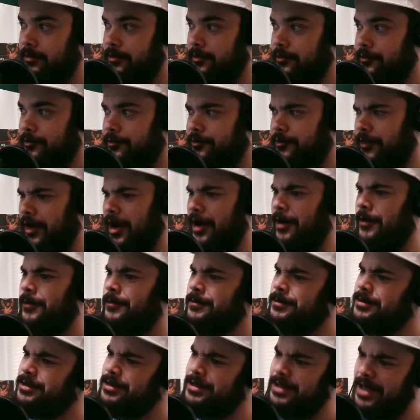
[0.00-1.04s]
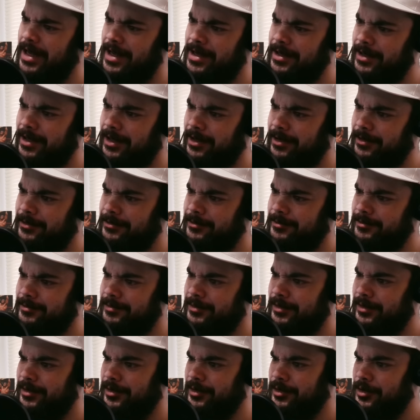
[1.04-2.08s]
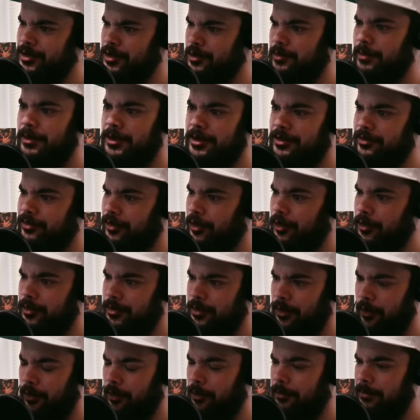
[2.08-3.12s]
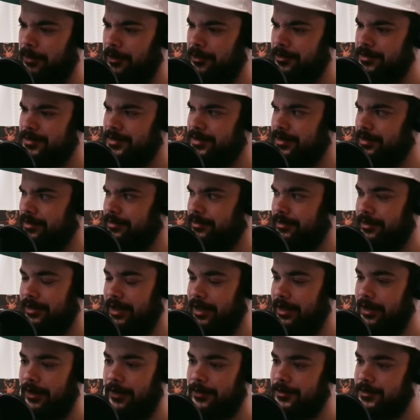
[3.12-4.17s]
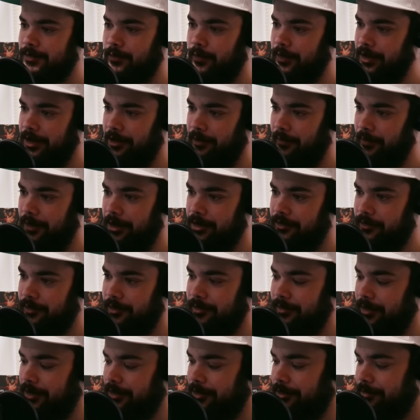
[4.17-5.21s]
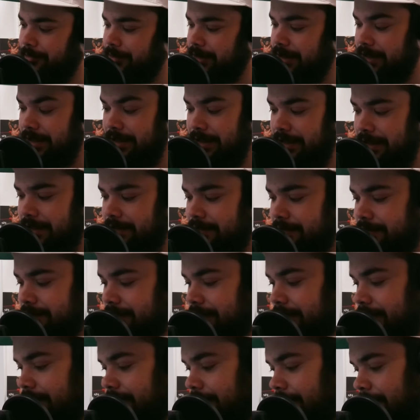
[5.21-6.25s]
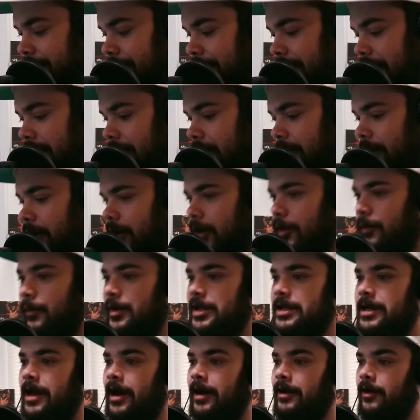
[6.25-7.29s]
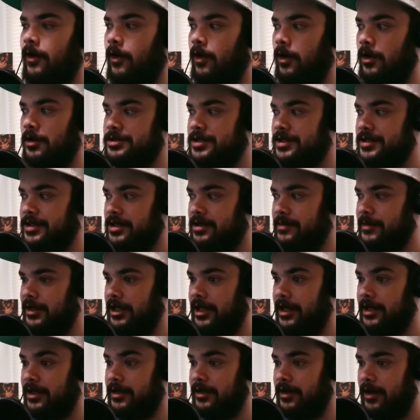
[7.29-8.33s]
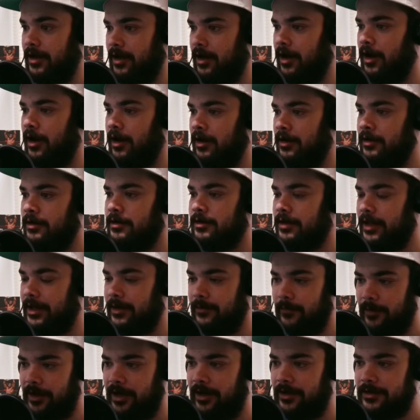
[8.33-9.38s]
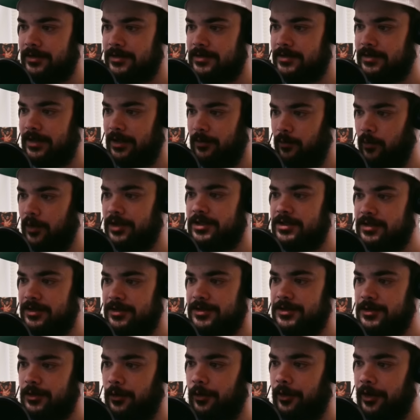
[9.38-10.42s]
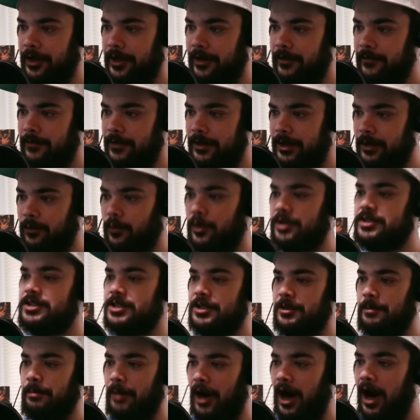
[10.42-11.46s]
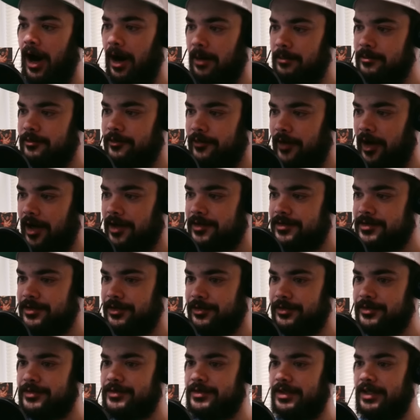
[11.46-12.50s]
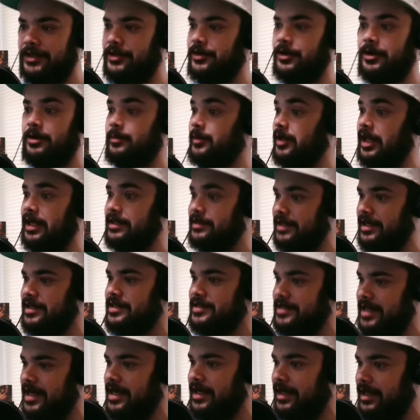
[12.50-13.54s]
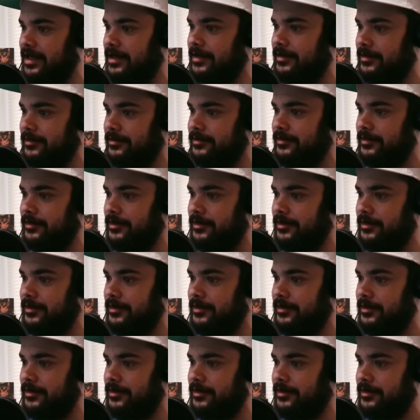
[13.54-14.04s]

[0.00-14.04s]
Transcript: found taking human growth hormones and us, you know, whatever other PEDs, are we not all just going to be like, uh-huh, like what else? Like, what's the story? what's the bomb, Fox News? And they're going to be like, that he's taking